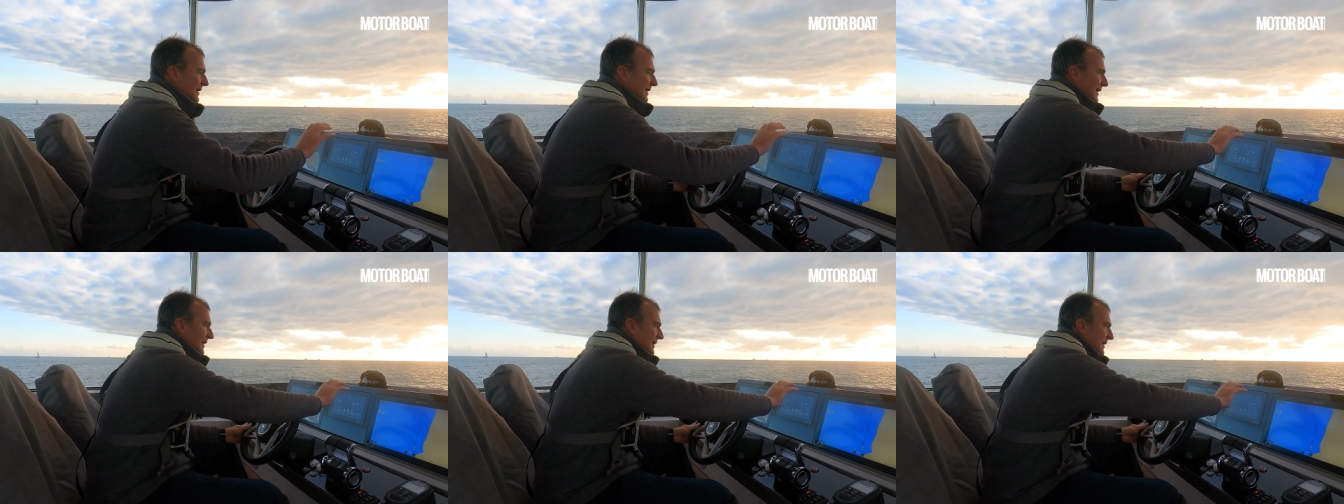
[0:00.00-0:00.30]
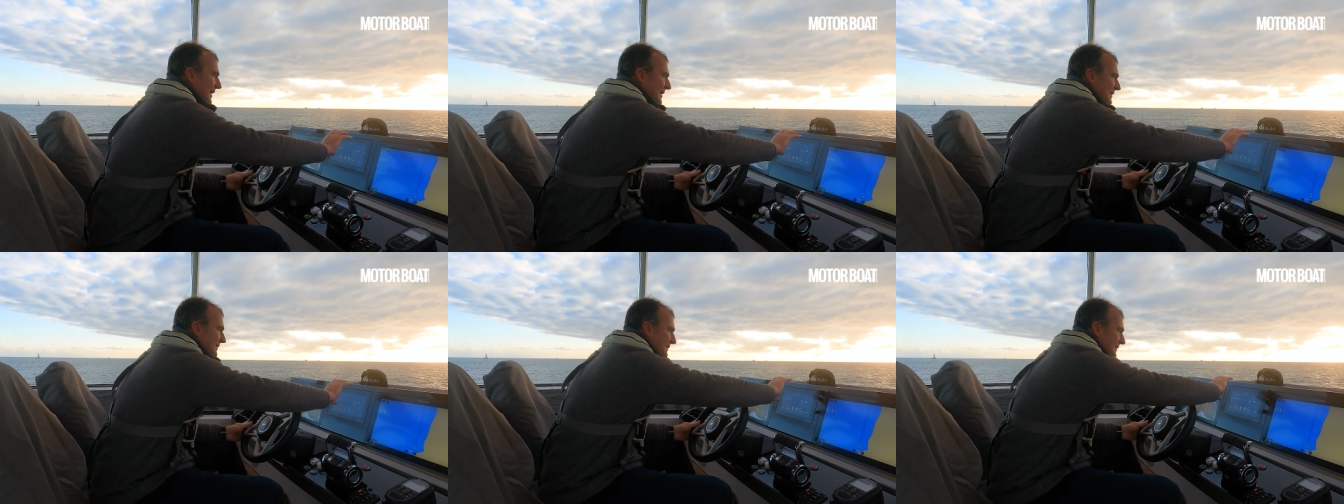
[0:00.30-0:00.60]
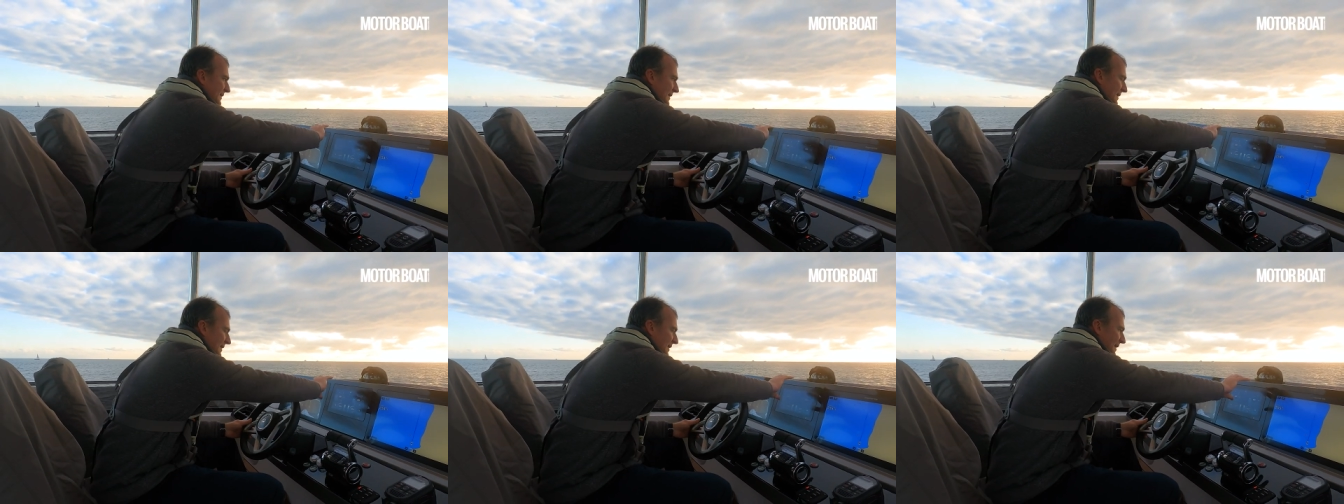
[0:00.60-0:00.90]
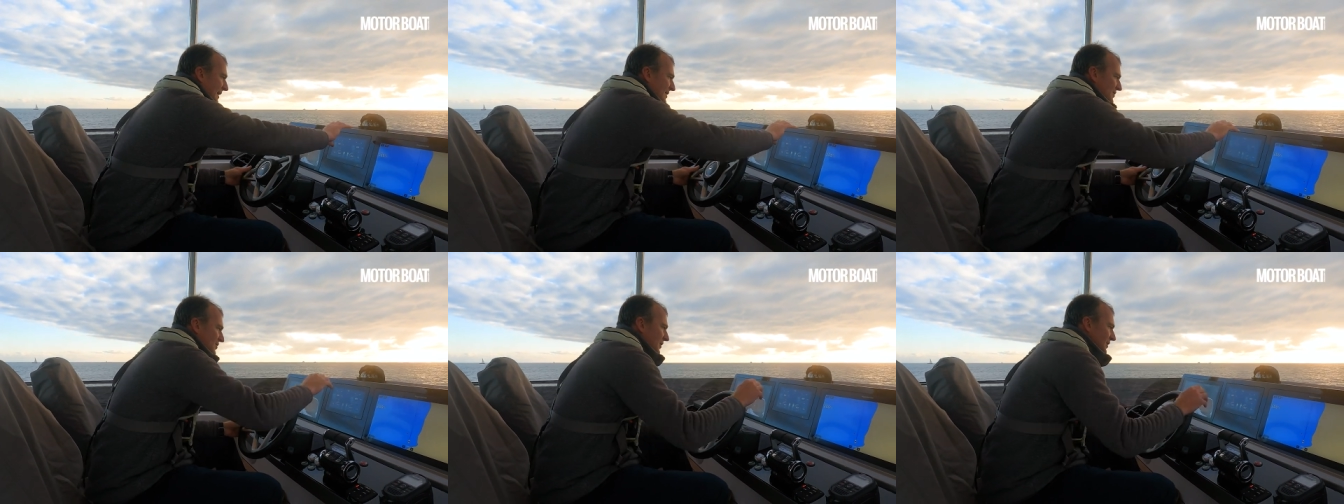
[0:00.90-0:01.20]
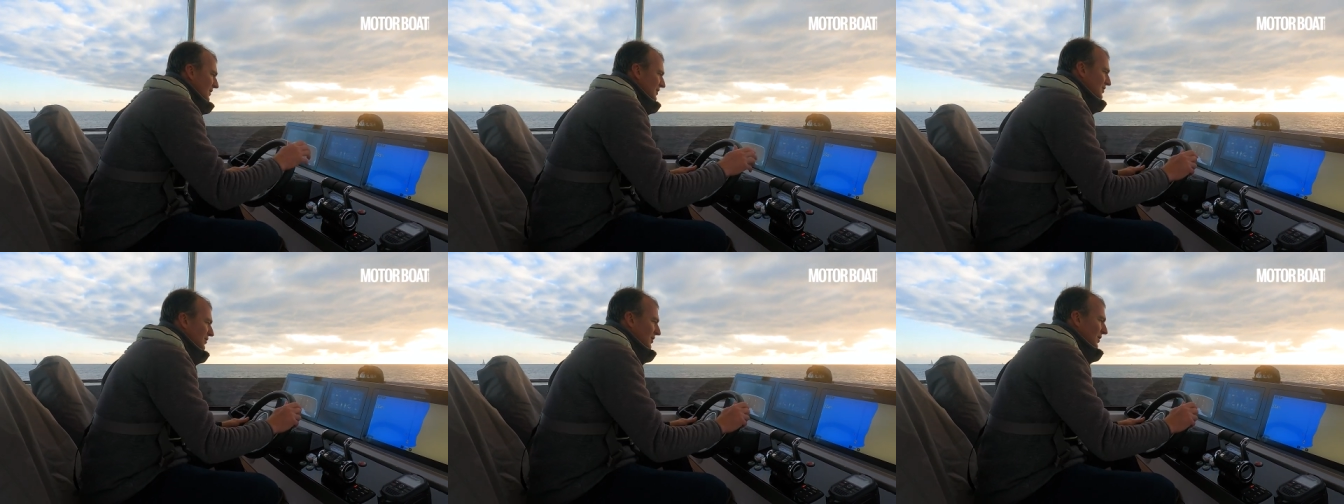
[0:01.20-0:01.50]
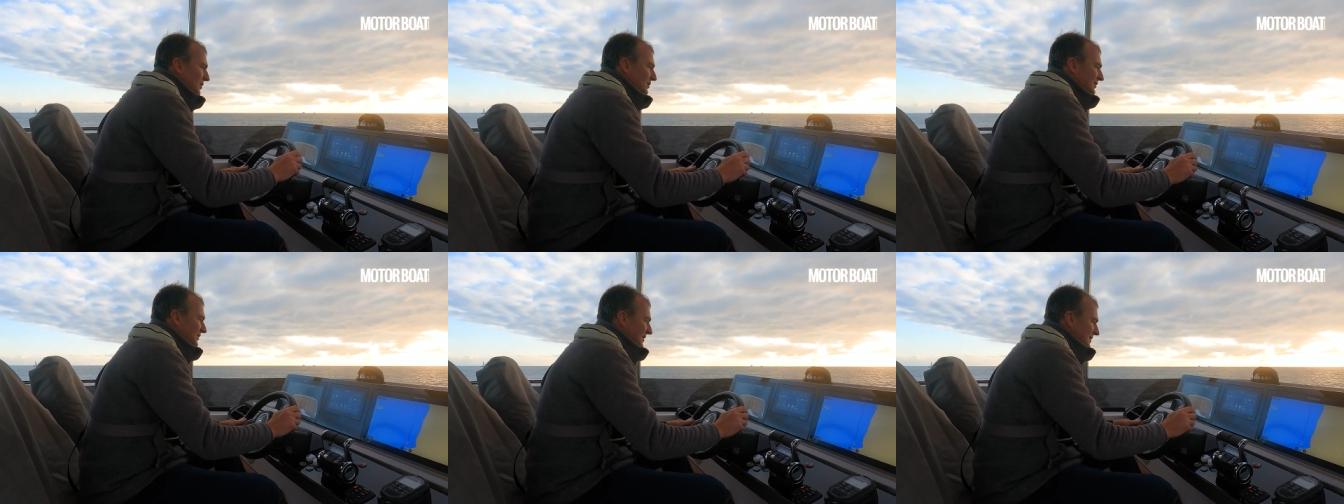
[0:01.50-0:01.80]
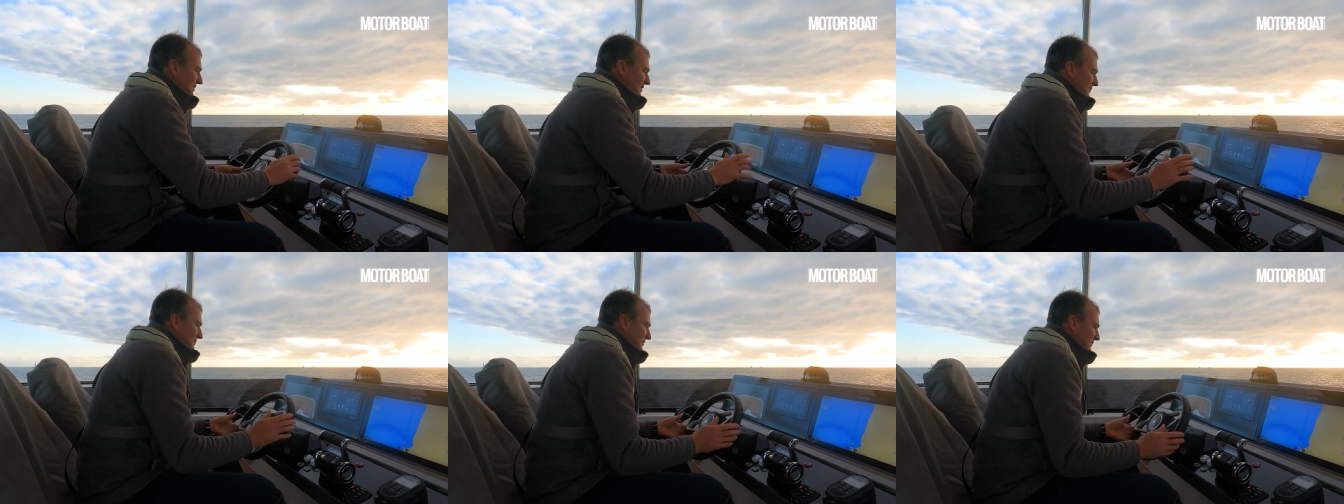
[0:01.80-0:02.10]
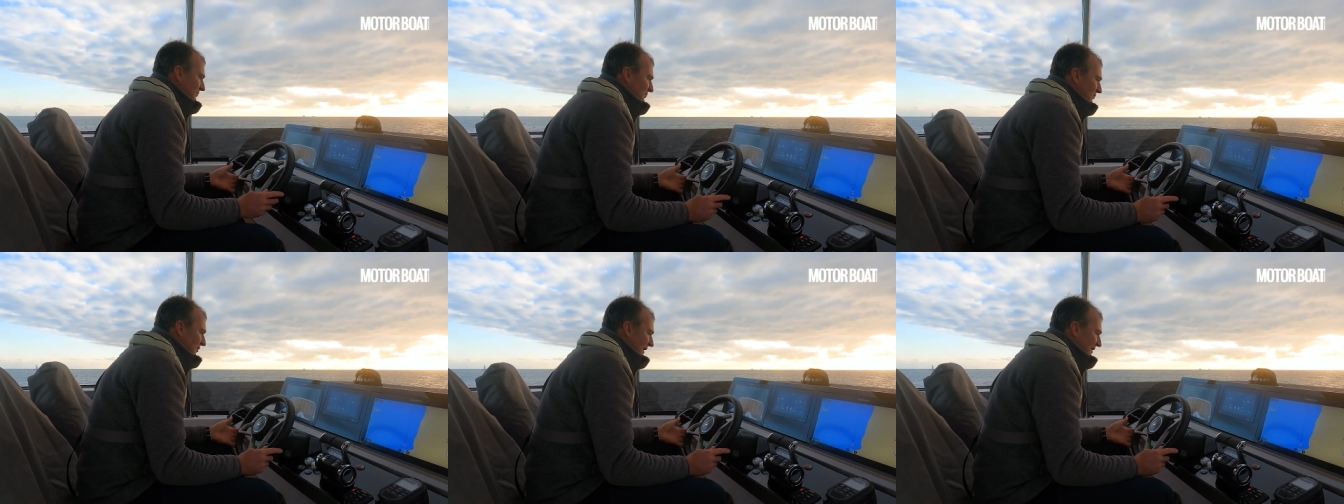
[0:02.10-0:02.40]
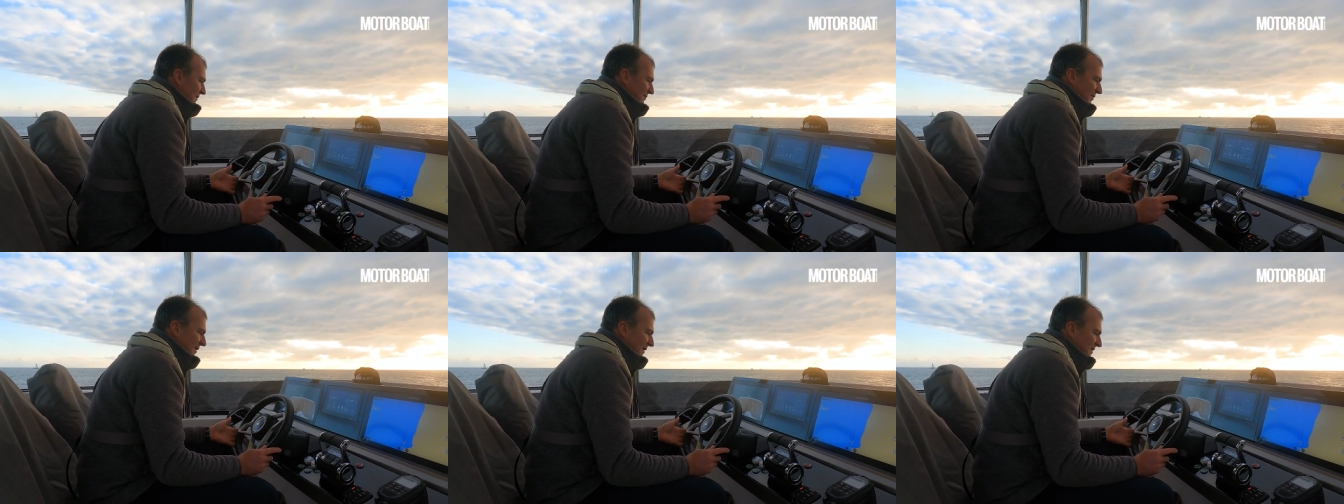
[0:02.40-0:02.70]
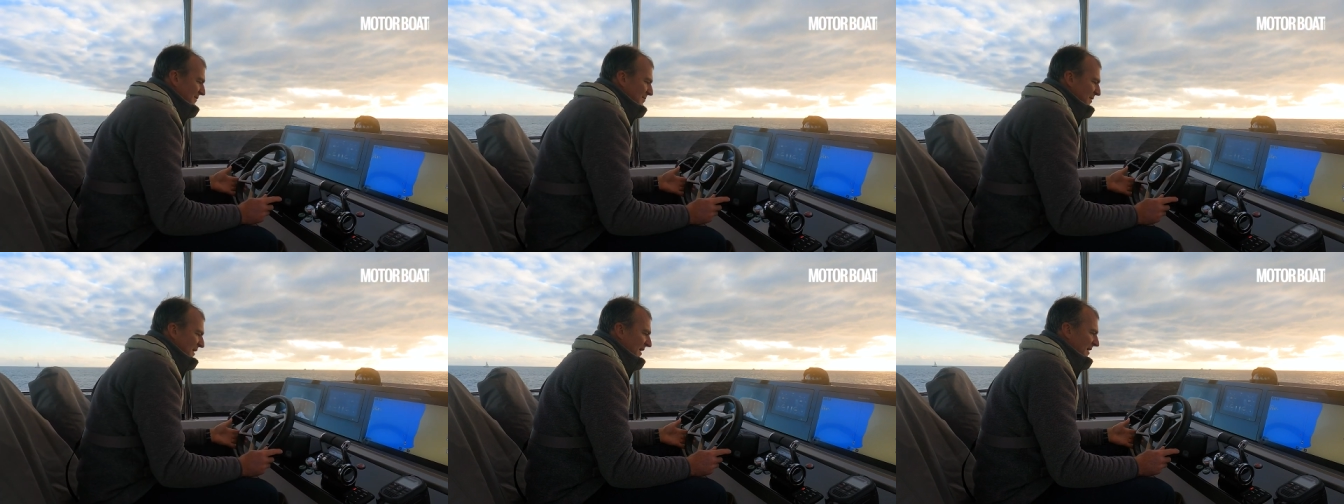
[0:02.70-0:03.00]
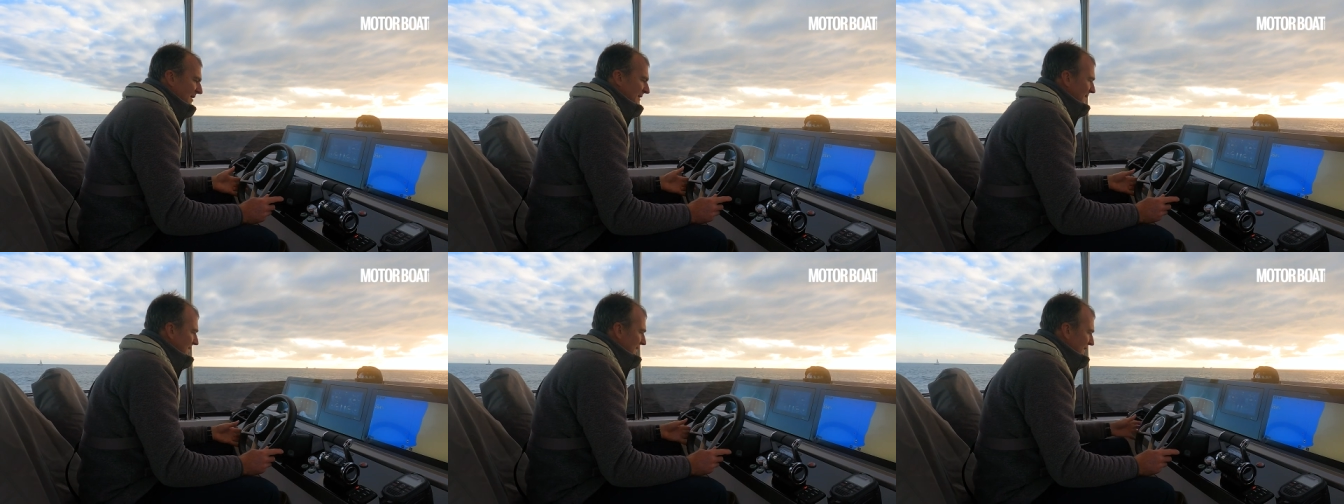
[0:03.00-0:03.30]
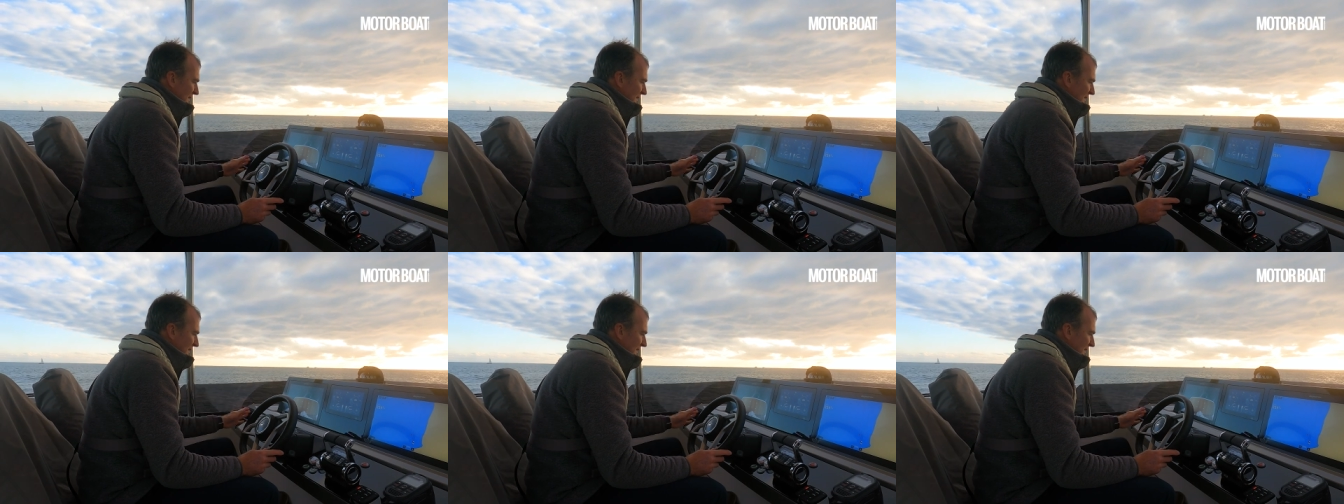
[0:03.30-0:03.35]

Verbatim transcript: and then the engine control system right in front of me,